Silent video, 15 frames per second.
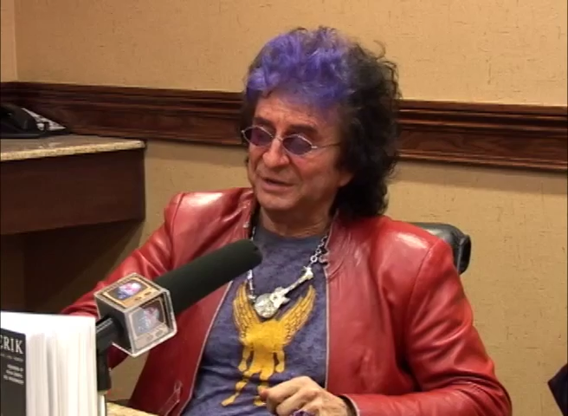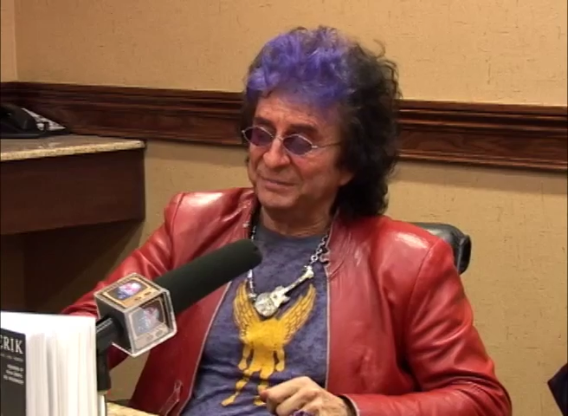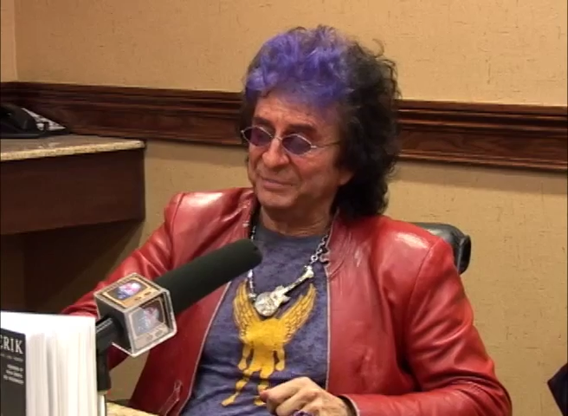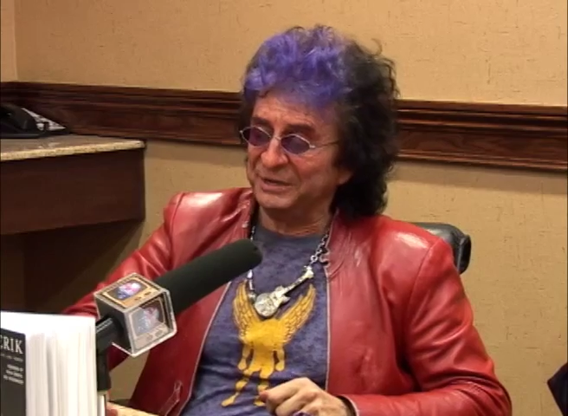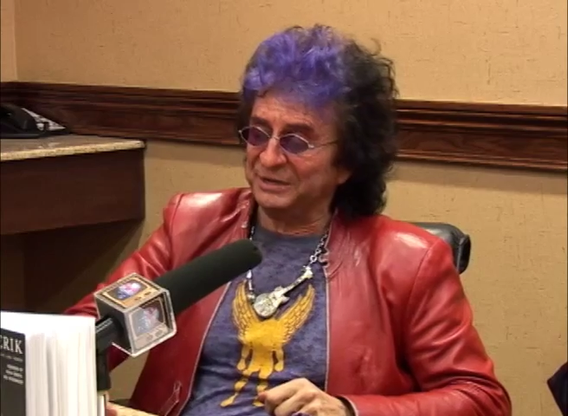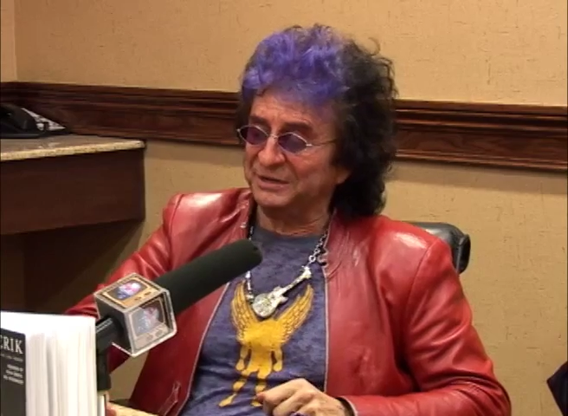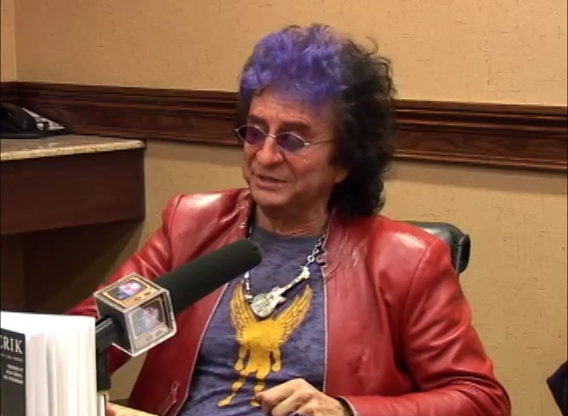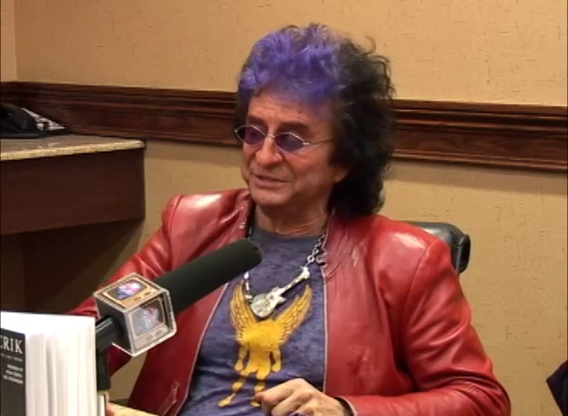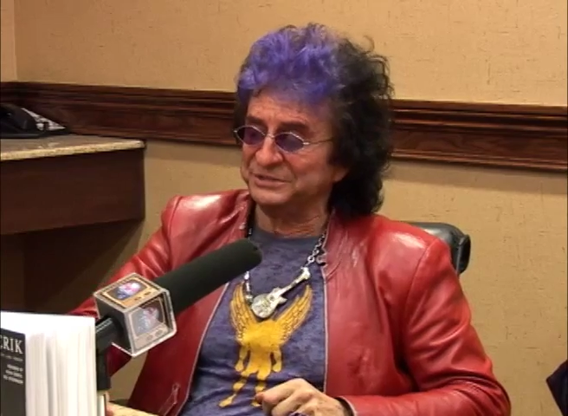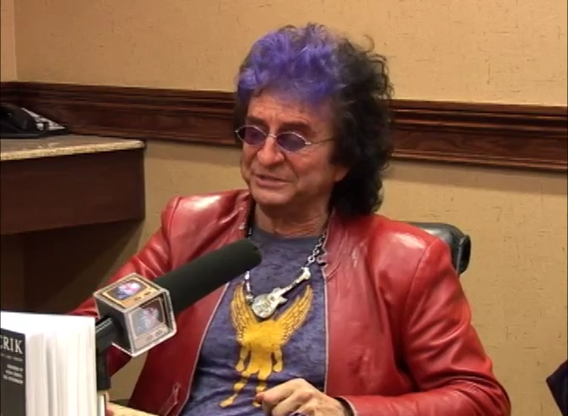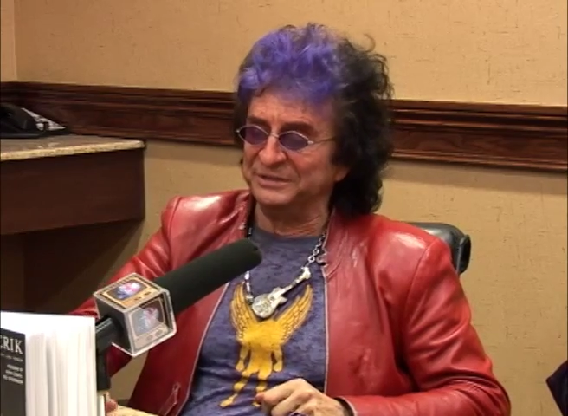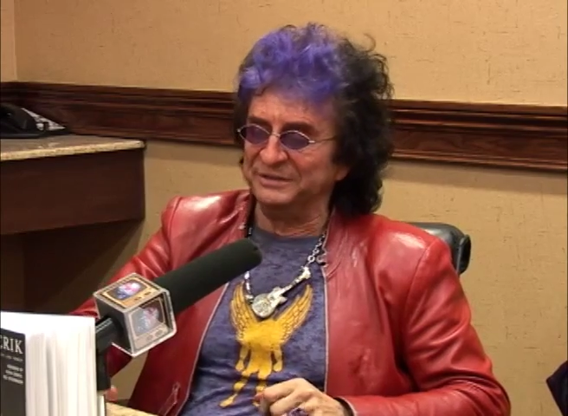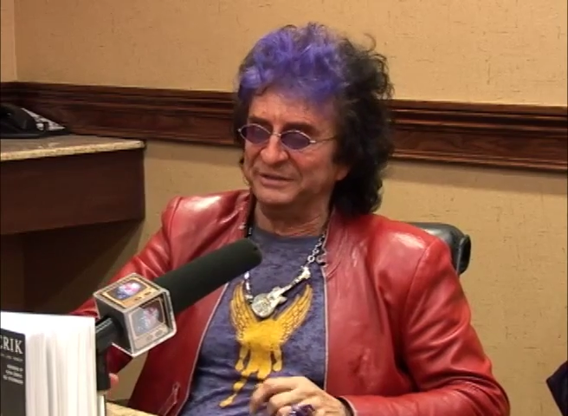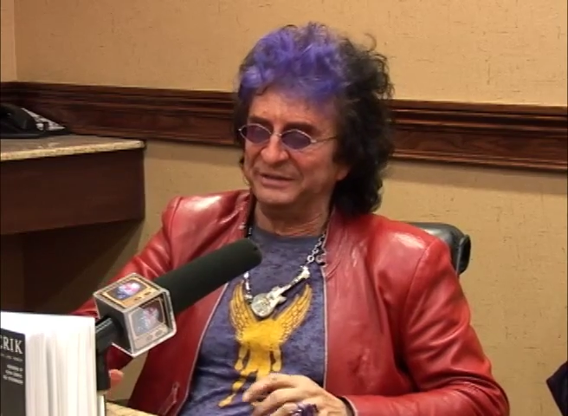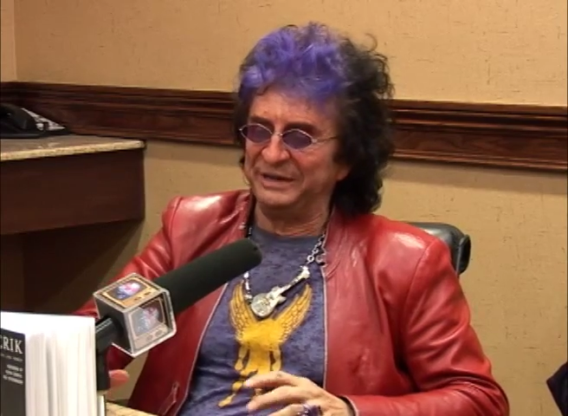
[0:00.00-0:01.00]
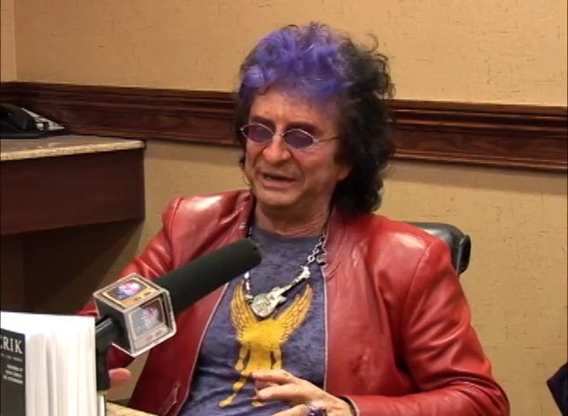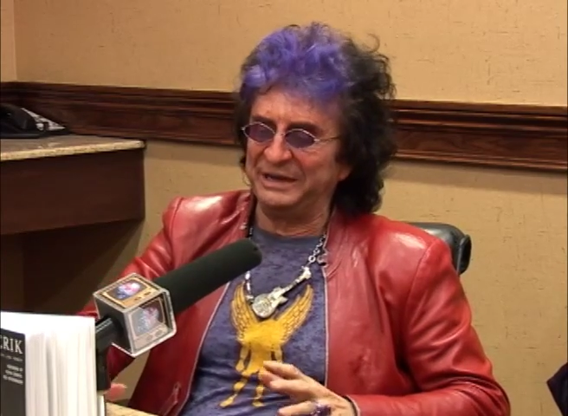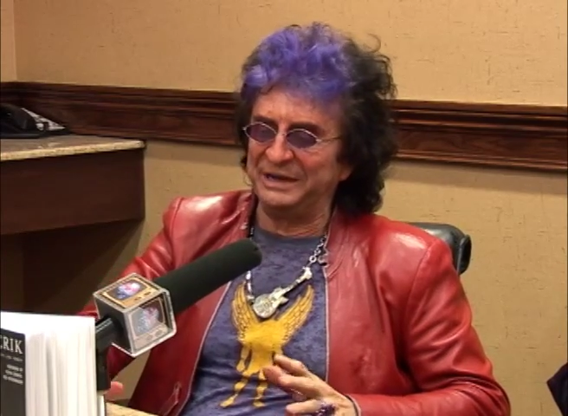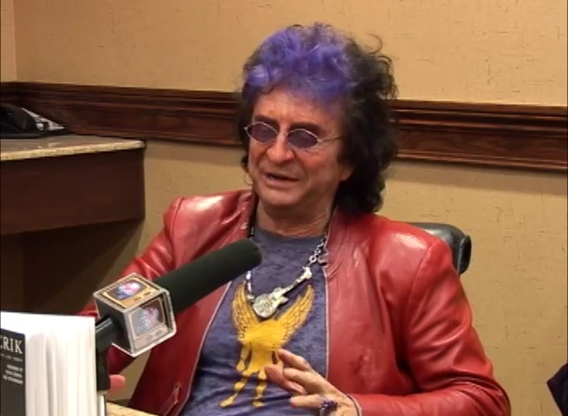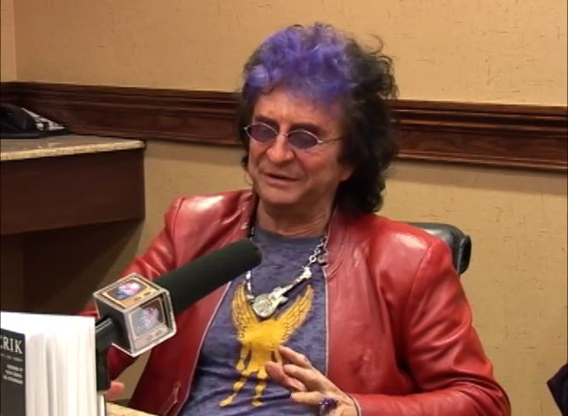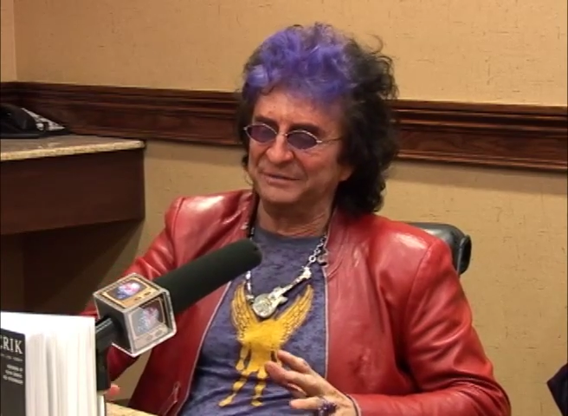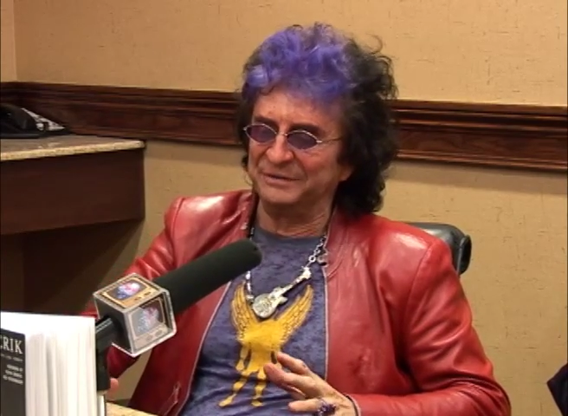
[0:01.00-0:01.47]
Because they
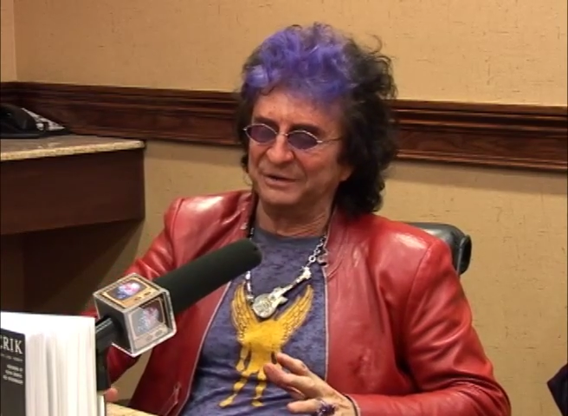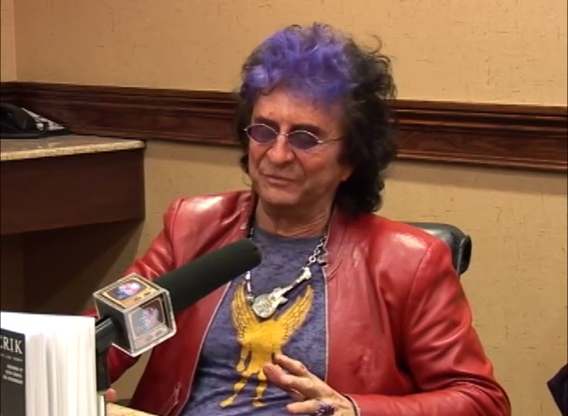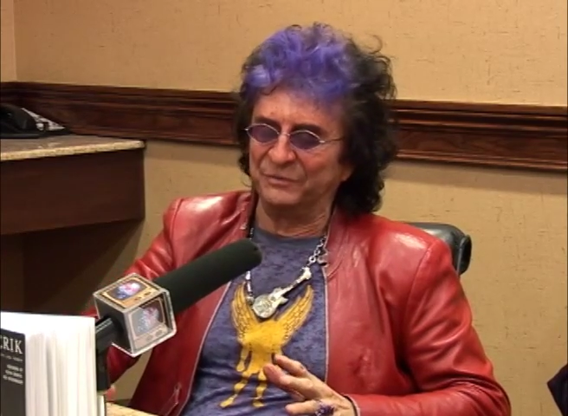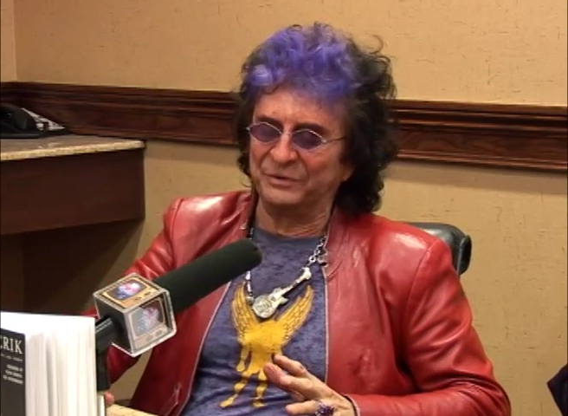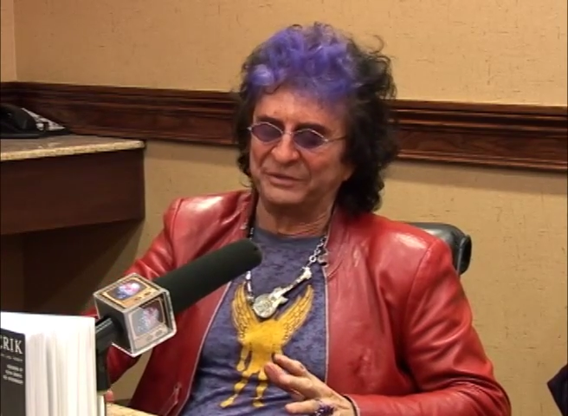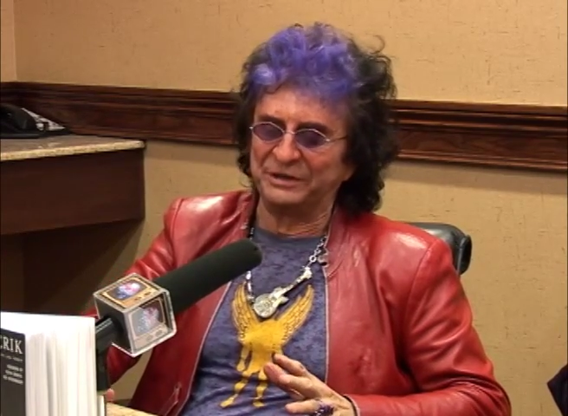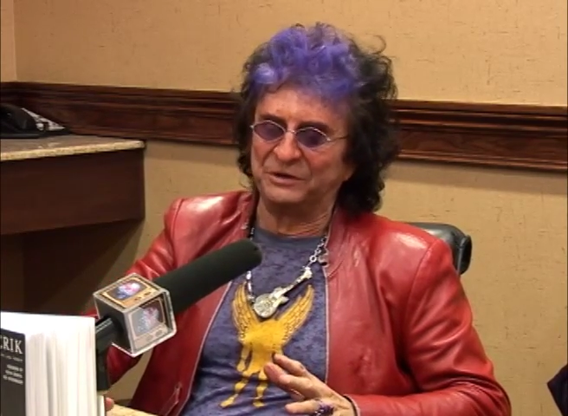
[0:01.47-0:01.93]
had what